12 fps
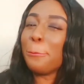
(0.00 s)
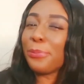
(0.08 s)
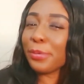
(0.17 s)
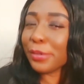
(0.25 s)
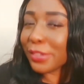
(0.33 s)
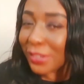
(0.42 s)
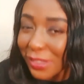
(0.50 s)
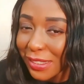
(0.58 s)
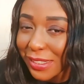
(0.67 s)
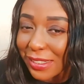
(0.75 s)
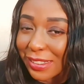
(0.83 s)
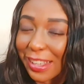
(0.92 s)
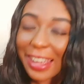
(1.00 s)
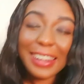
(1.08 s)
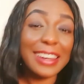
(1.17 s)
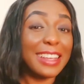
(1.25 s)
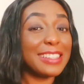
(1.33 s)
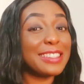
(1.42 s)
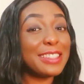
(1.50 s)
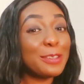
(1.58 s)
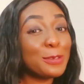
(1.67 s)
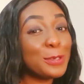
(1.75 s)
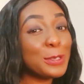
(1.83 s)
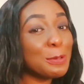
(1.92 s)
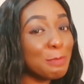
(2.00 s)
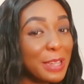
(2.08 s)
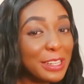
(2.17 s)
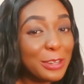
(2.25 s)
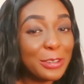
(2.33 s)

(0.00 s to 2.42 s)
But there are still so many